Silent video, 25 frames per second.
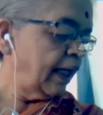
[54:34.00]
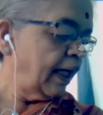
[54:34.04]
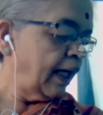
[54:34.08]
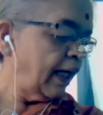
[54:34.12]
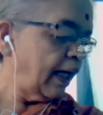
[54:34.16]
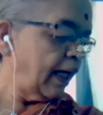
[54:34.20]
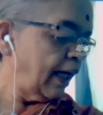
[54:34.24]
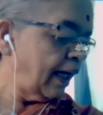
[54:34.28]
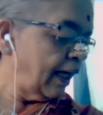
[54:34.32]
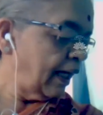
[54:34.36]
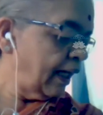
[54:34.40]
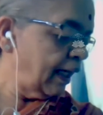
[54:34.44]

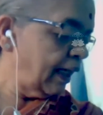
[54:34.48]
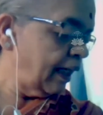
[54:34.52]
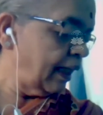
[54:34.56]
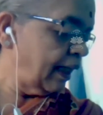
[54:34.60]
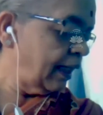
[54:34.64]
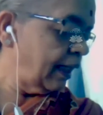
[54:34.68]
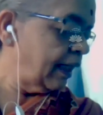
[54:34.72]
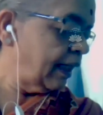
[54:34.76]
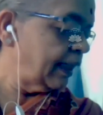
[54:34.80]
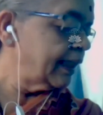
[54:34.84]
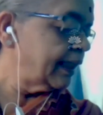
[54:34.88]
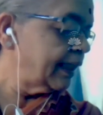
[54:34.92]

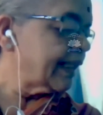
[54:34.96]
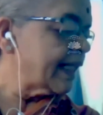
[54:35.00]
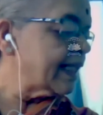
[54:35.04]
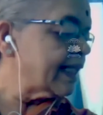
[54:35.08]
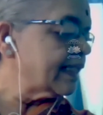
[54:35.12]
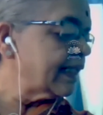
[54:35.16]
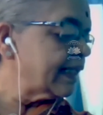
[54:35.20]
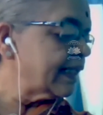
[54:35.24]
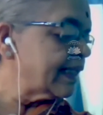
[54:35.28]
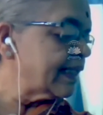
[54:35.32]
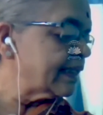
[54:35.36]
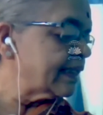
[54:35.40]
uh, it
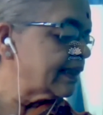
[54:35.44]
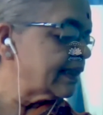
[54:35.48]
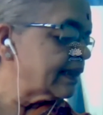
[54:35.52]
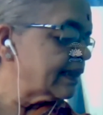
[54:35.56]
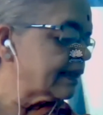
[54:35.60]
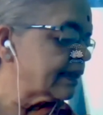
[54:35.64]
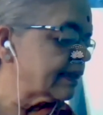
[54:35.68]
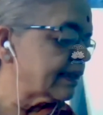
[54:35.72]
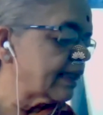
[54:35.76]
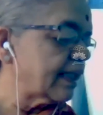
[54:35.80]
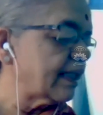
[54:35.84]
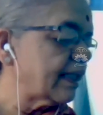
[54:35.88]

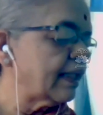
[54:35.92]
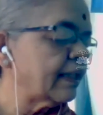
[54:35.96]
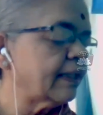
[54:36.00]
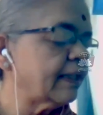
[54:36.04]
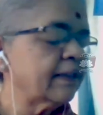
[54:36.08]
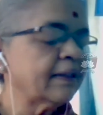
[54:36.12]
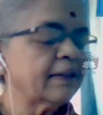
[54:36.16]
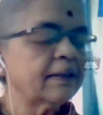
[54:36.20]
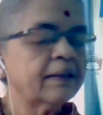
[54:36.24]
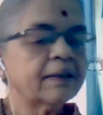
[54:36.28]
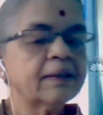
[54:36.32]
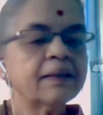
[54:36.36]
encourages
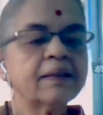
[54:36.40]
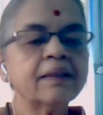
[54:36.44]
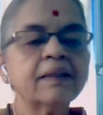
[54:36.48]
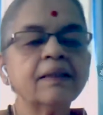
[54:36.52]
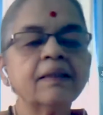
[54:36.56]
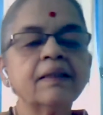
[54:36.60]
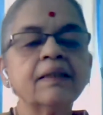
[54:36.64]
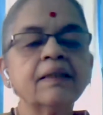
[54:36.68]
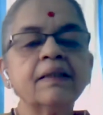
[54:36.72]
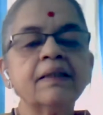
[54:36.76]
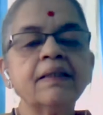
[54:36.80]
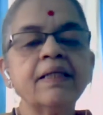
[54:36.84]
uh,
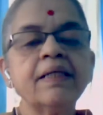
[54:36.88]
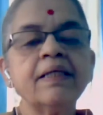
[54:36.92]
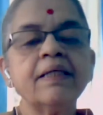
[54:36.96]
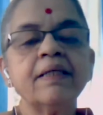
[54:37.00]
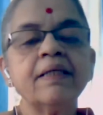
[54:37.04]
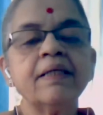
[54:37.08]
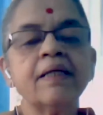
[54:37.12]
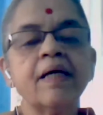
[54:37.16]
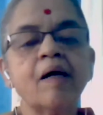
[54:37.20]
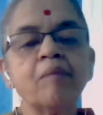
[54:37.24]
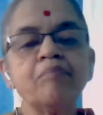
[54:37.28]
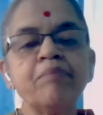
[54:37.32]

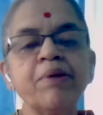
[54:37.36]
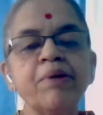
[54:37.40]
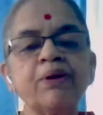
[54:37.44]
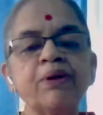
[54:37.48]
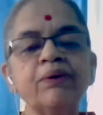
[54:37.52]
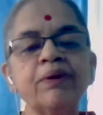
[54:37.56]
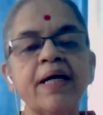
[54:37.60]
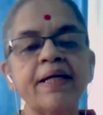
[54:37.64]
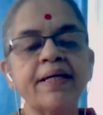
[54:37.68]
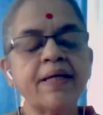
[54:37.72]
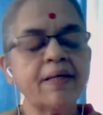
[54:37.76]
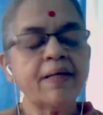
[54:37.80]
the
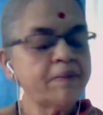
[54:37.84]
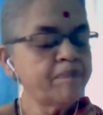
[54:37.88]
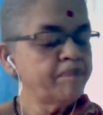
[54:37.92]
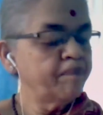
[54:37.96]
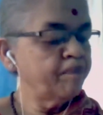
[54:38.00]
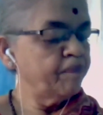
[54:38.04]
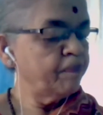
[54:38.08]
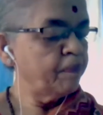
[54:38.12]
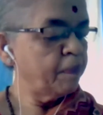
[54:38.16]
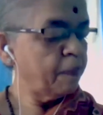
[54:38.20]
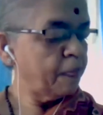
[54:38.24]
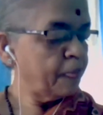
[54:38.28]
abhyudaya.
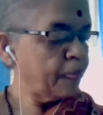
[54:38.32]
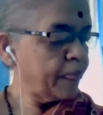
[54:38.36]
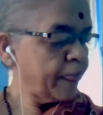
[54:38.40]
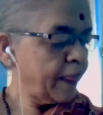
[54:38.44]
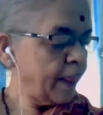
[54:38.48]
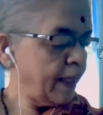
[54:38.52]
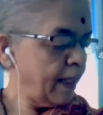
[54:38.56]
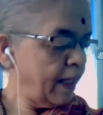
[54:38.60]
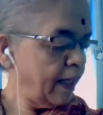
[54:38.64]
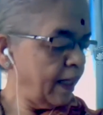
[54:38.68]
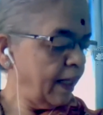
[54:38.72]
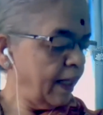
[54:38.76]

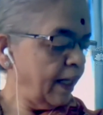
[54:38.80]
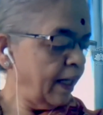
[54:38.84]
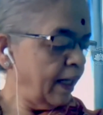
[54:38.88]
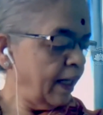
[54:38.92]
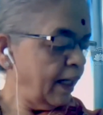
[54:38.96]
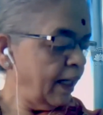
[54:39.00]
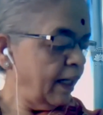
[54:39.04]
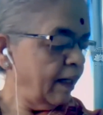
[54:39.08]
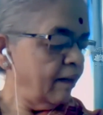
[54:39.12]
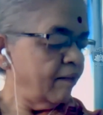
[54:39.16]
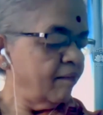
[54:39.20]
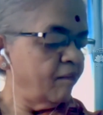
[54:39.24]

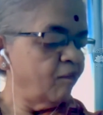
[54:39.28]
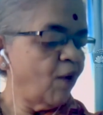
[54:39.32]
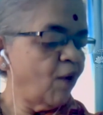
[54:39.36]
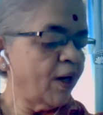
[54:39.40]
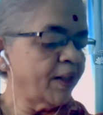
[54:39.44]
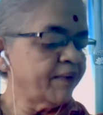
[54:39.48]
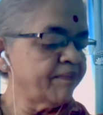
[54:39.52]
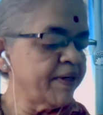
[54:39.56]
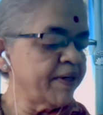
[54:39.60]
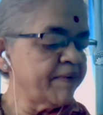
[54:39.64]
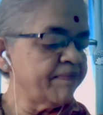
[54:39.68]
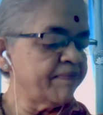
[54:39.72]

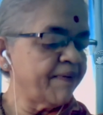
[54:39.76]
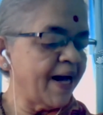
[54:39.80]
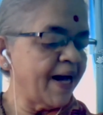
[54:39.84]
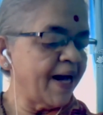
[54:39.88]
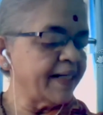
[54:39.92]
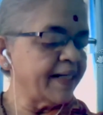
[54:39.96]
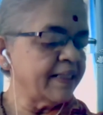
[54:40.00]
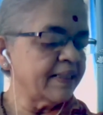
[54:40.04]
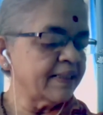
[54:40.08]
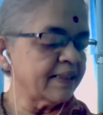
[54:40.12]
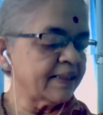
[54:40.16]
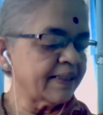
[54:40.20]
What we
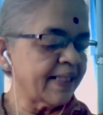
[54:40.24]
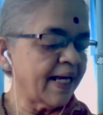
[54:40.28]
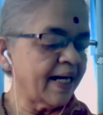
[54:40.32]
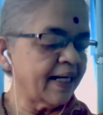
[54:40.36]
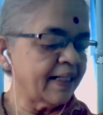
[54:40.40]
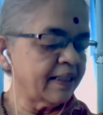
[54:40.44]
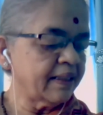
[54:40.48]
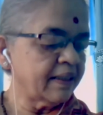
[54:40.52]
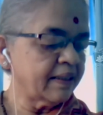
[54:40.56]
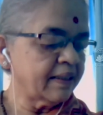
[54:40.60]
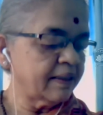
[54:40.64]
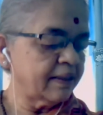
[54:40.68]
find is
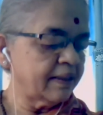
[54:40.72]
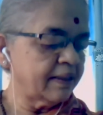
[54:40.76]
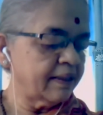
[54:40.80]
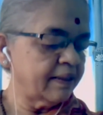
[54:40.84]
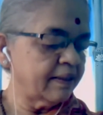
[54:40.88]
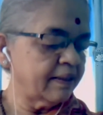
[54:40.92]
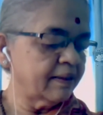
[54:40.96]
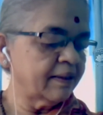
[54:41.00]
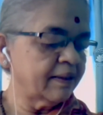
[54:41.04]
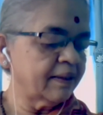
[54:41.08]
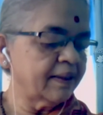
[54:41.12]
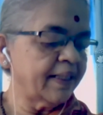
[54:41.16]
that
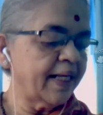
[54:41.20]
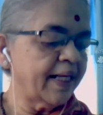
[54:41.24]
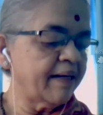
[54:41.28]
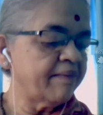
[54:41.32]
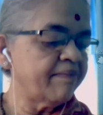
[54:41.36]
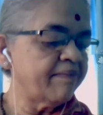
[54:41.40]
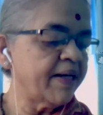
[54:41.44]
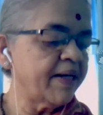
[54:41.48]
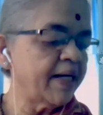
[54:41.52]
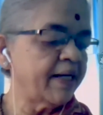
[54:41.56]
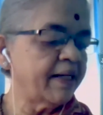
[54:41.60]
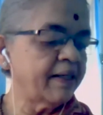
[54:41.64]
there
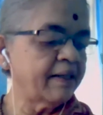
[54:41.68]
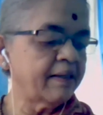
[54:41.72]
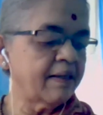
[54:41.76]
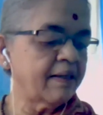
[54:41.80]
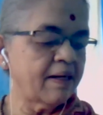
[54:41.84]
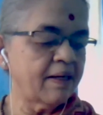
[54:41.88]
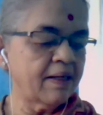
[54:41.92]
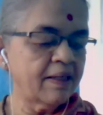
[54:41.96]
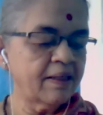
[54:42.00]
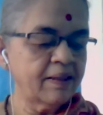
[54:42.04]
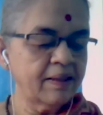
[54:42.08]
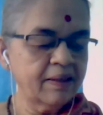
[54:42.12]
were
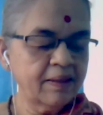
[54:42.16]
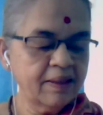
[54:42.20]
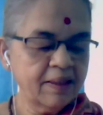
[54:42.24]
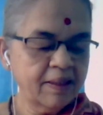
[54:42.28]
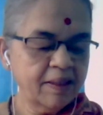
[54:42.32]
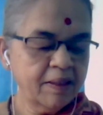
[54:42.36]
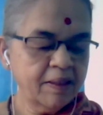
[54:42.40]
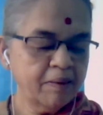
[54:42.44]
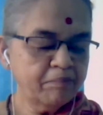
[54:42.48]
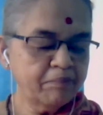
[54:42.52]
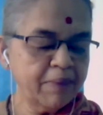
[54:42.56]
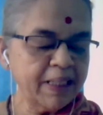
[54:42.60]
uh,
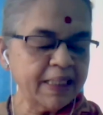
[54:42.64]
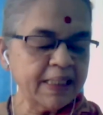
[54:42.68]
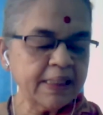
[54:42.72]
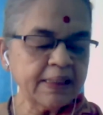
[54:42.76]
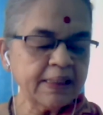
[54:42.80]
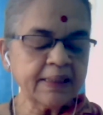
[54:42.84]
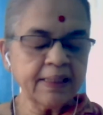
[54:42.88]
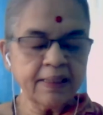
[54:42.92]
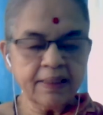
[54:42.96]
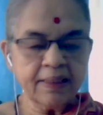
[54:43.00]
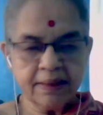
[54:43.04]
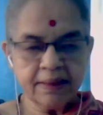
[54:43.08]
many
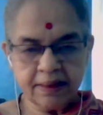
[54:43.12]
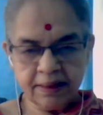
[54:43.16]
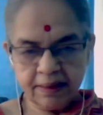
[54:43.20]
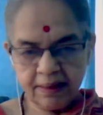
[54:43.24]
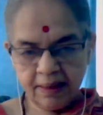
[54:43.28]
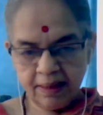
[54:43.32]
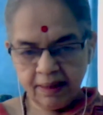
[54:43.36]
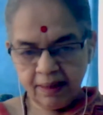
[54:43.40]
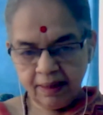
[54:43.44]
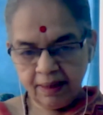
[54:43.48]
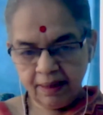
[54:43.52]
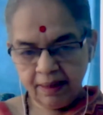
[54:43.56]
such
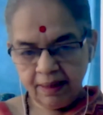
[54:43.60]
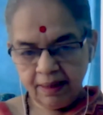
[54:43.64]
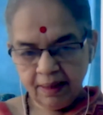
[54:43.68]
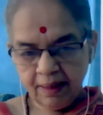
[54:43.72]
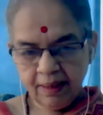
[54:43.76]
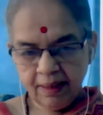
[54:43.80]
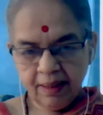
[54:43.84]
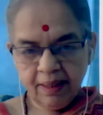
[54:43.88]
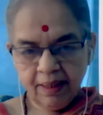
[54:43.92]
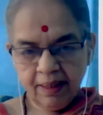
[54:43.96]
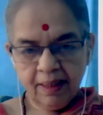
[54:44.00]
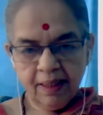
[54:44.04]
uh,
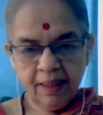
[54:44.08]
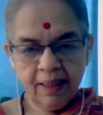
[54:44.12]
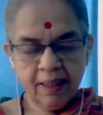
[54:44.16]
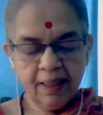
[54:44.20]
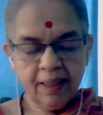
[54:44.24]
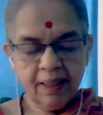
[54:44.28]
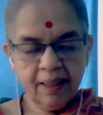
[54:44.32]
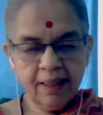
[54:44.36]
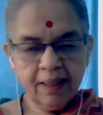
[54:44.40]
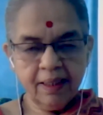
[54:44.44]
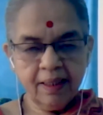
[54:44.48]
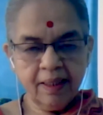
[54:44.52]

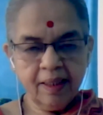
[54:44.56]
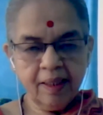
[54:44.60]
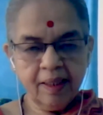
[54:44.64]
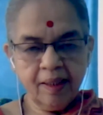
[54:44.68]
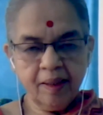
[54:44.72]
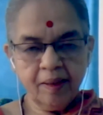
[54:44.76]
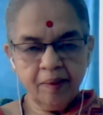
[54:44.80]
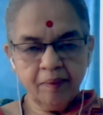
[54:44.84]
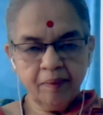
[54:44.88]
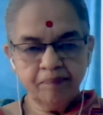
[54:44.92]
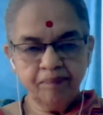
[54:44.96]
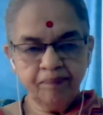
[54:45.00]
uh,